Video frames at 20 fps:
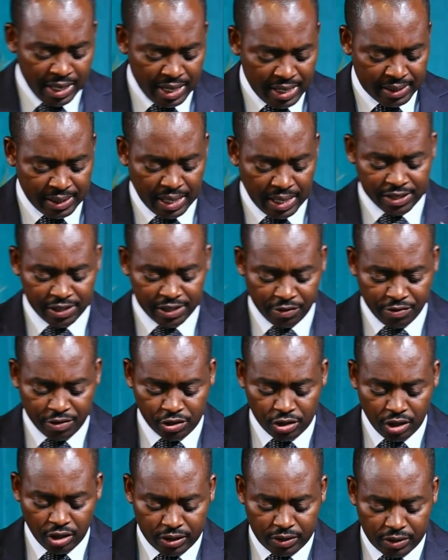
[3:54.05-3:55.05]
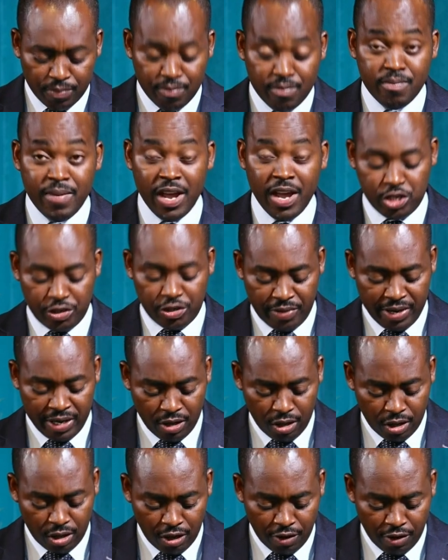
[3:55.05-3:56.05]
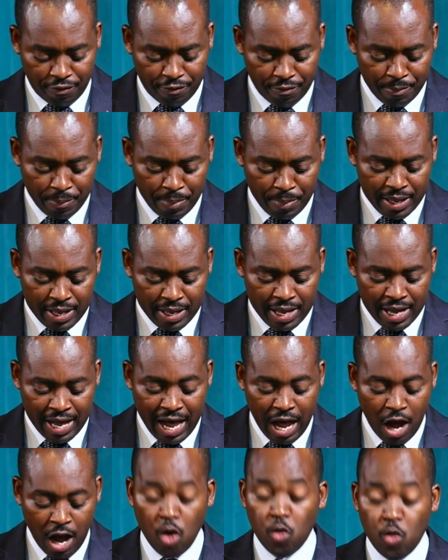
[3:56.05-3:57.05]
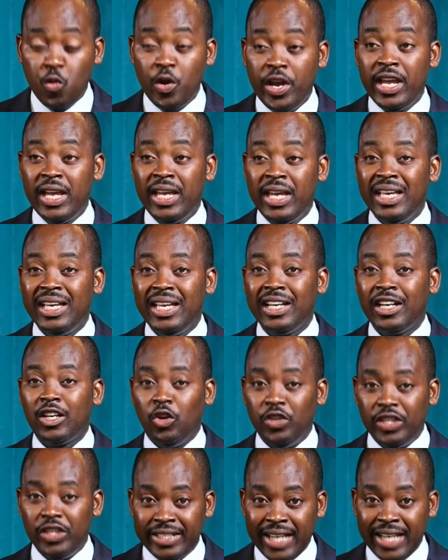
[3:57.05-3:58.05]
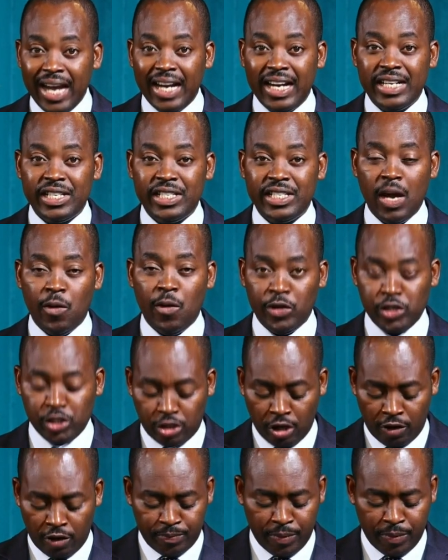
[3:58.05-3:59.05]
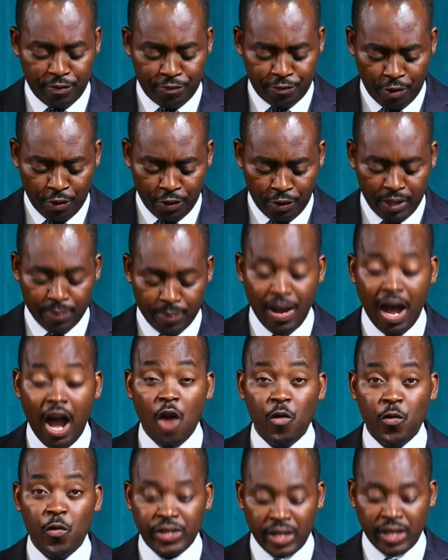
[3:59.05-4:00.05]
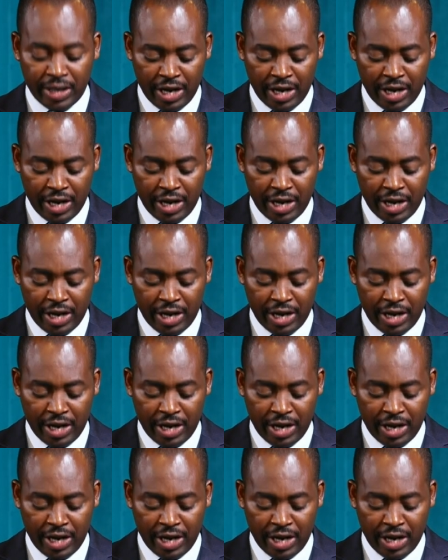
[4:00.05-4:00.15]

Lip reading: is as a result, majorly, of how we conduct ourselves before him, how we